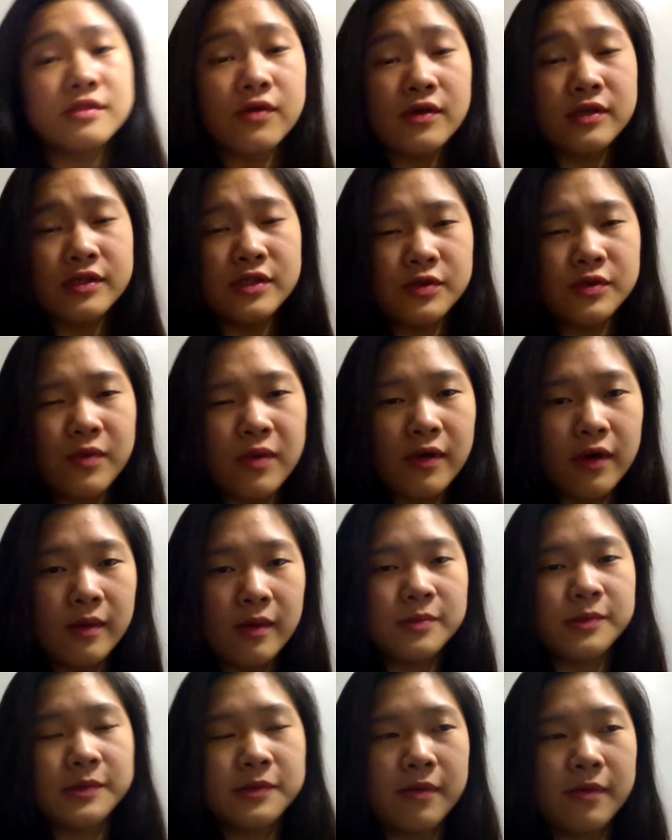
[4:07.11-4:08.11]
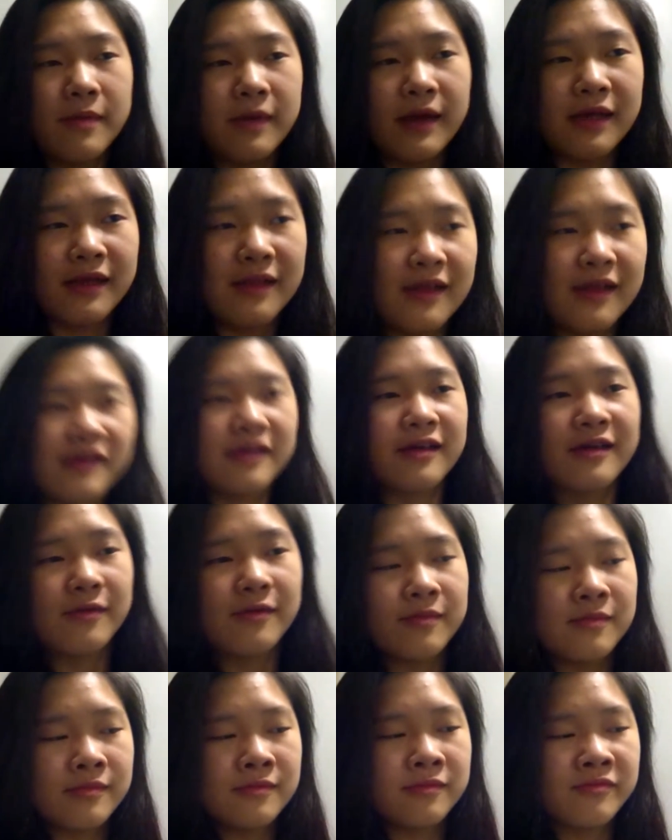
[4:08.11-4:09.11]
so I just woke up from my like
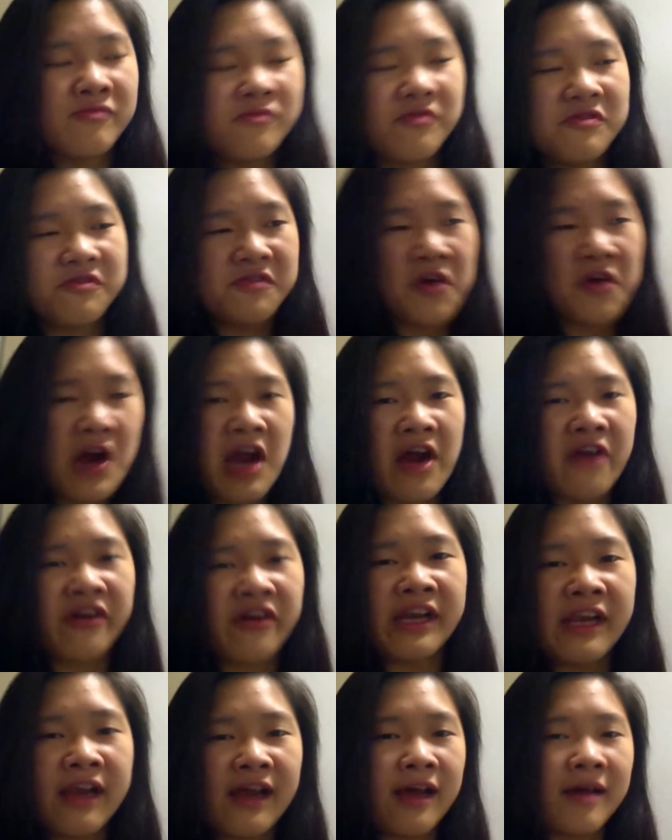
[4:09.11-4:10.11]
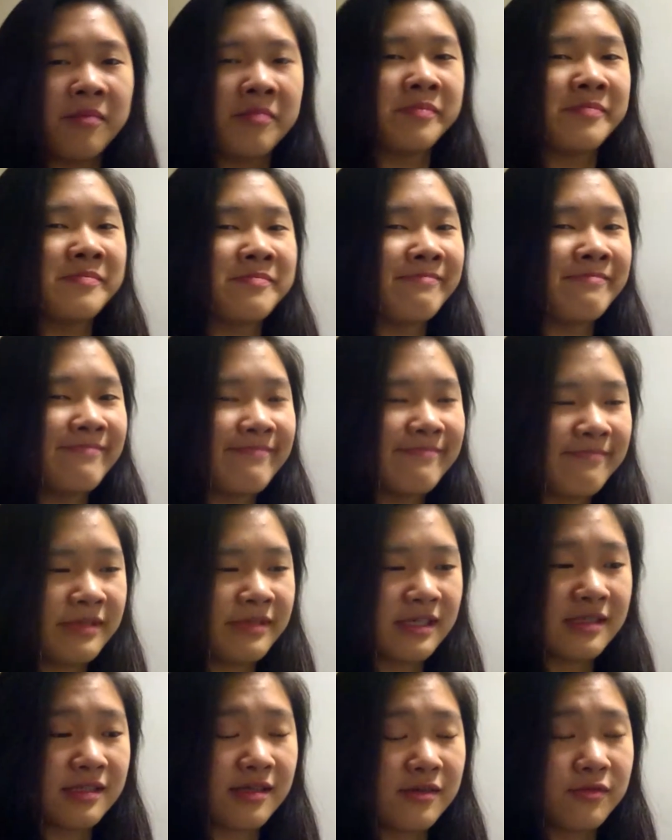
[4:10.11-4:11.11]
four hour nap
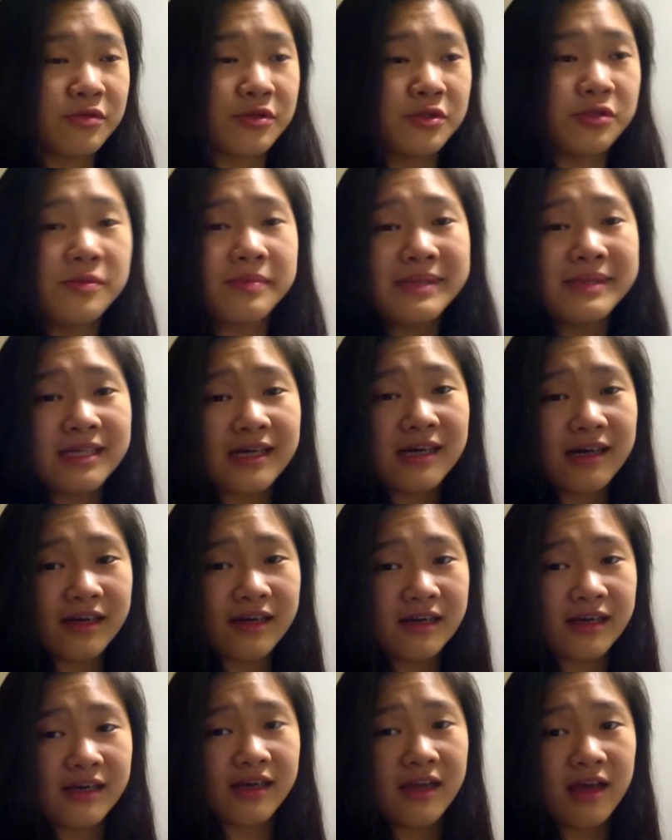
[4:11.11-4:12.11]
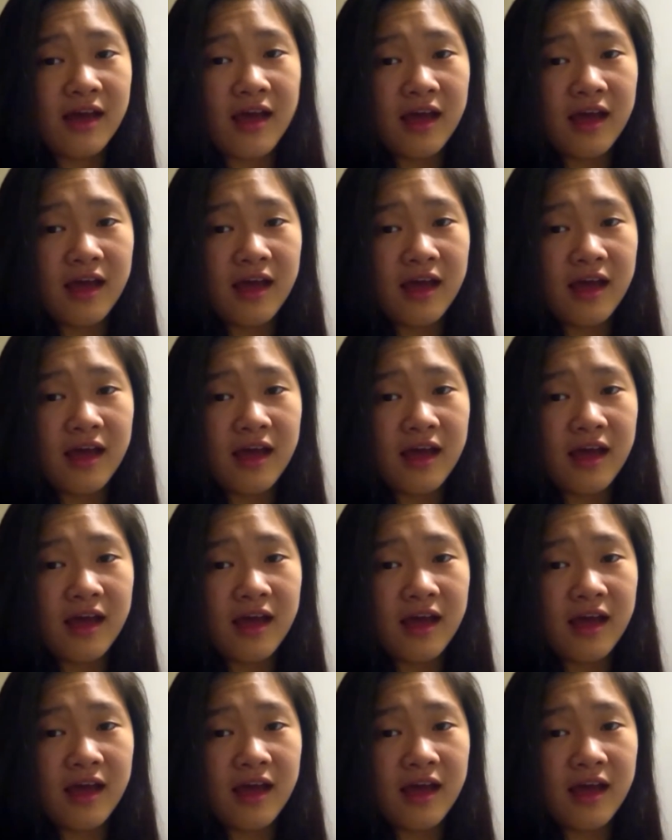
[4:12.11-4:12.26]
because I was super tired.